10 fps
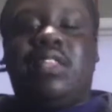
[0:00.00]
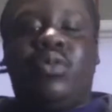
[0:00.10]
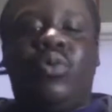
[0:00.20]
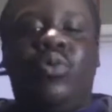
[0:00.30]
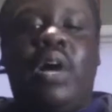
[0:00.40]

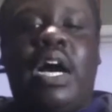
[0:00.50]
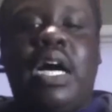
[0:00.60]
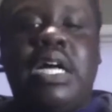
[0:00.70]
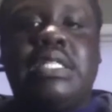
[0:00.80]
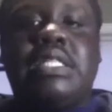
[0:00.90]

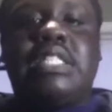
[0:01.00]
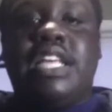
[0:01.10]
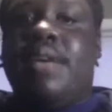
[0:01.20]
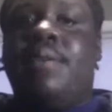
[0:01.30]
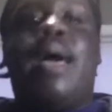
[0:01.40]
to
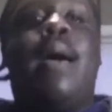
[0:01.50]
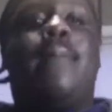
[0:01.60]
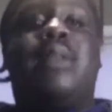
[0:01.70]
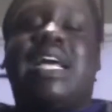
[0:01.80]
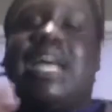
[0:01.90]
see.
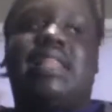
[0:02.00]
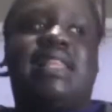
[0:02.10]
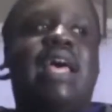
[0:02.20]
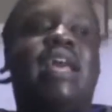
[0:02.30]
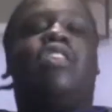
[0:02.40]
But like I said,